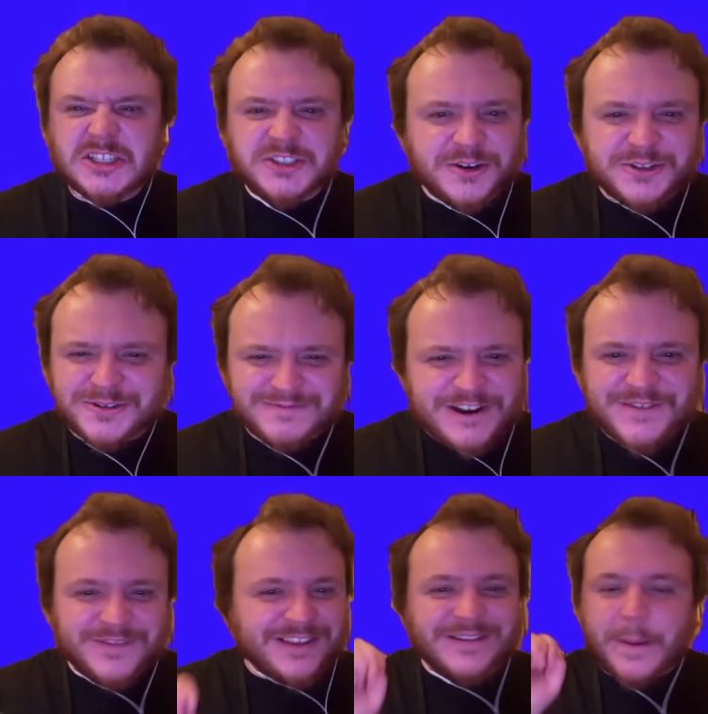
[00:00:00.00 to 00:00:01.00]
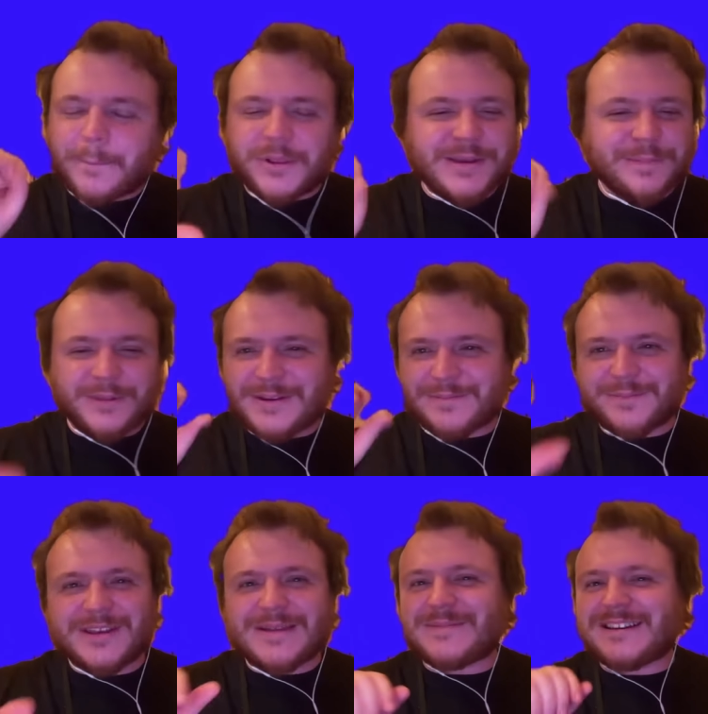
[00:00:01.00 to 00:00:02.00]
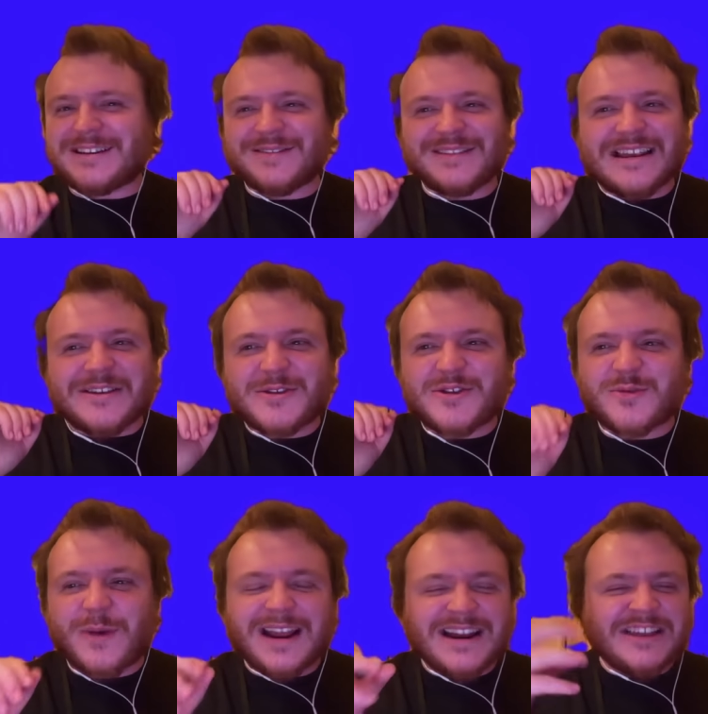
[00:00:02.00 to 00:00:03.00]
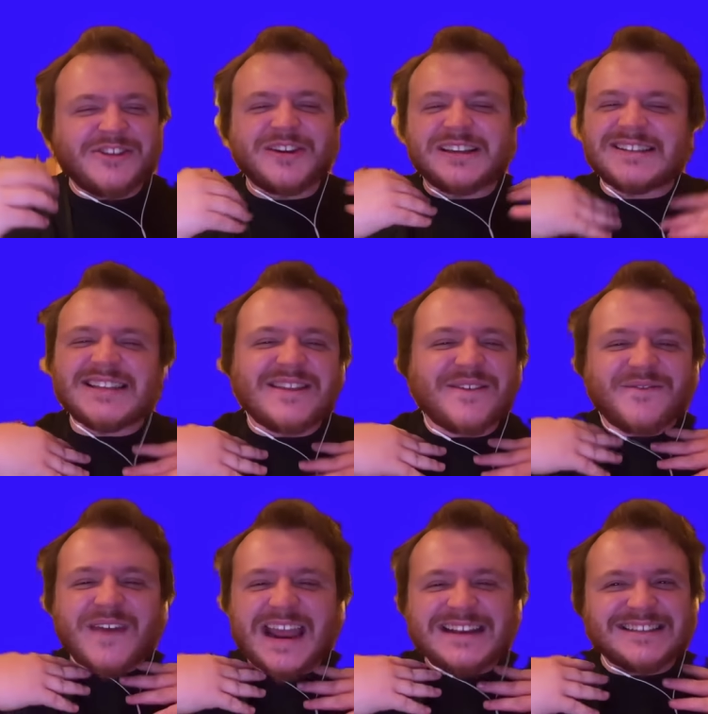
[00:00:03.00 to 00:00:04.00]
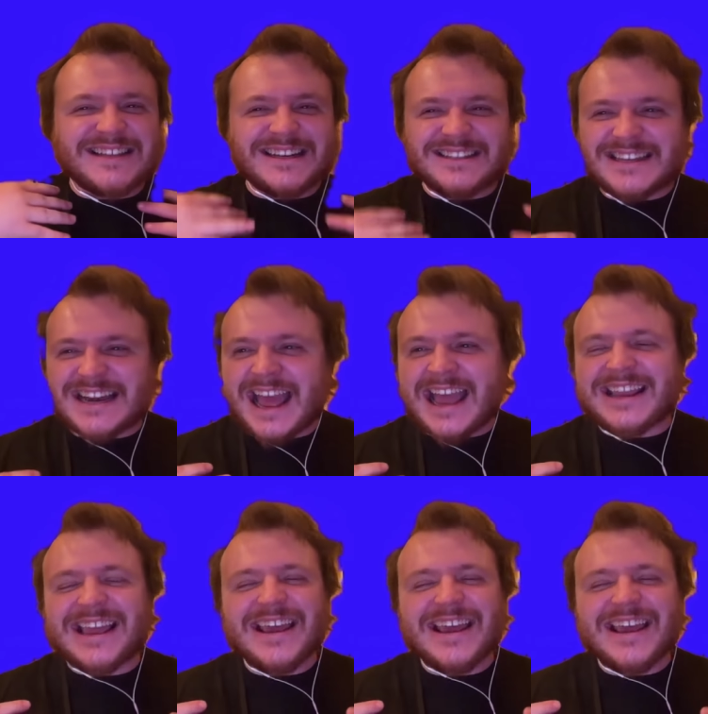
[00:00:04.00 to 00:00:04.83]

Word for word: turn your bleep, bleep, bleep, like threatening. You can see the veins in his neck.